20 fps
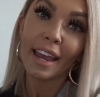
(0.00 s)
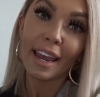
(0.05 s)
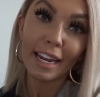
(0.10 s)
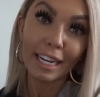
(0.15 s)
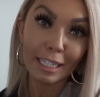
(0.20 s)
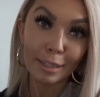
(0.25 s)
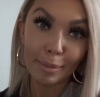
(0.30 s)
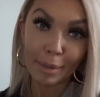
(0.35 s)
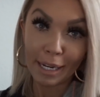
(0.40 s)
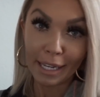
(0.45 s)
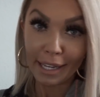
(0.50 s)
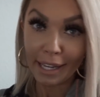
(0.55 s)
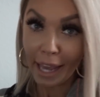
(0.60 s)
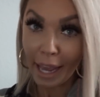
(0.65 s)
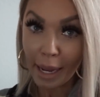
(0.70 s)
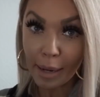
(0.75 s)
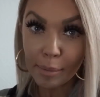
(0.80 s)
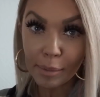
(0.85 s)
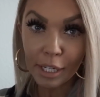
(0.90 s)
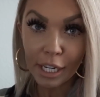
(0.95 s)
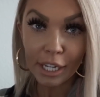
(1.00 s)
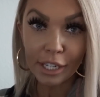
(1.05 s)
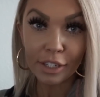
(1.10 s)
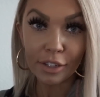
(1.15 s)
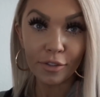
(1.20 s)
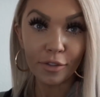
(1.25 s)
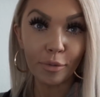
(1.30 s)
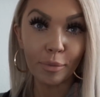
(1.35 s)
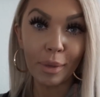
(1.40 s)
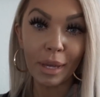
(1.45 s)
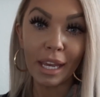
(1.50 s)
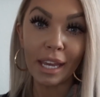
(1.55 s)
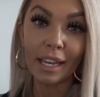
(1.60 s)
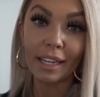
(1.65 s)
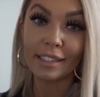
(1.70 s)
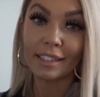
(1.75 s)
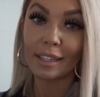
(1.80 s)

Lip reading: It has been a game changer for me.